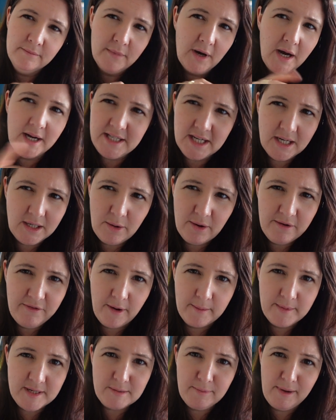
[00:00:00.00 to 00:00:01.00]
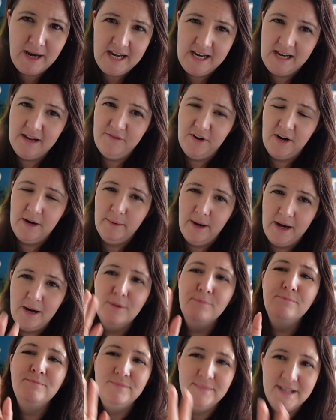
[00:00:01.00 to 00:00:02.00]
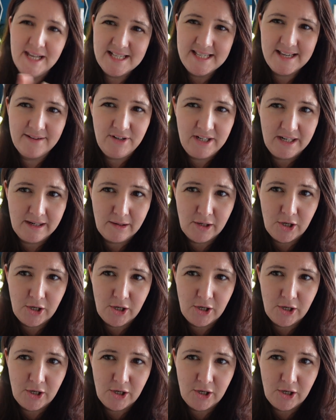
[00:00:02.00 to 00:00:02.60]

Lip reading: I don't know if I'm explaining it very well. Let's have a little